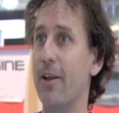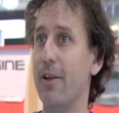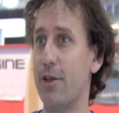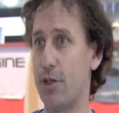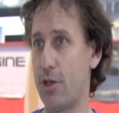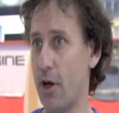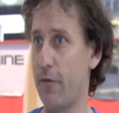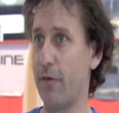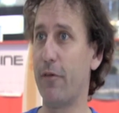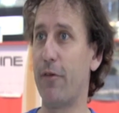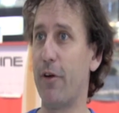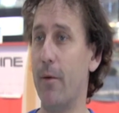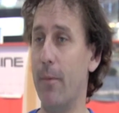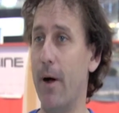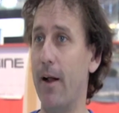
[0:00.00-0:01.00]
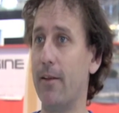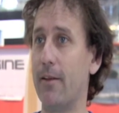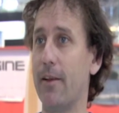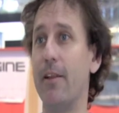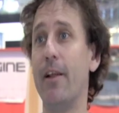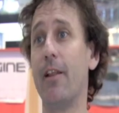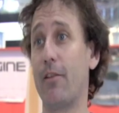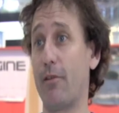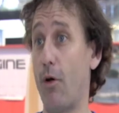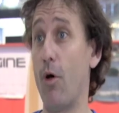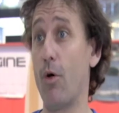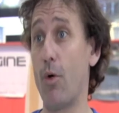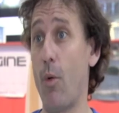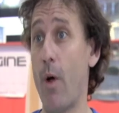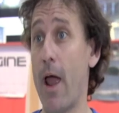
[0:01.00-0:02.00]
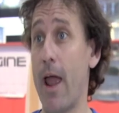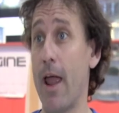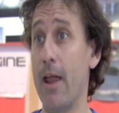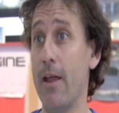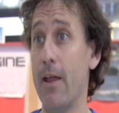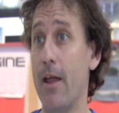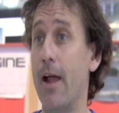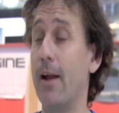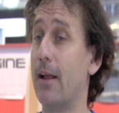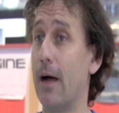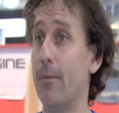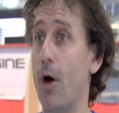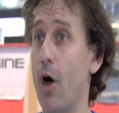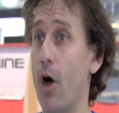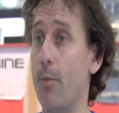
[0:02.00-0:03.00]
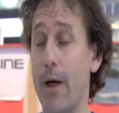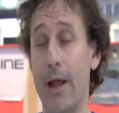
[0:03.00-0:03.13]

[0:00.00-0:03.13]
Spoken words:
surf it for a month and then throw it away and come home,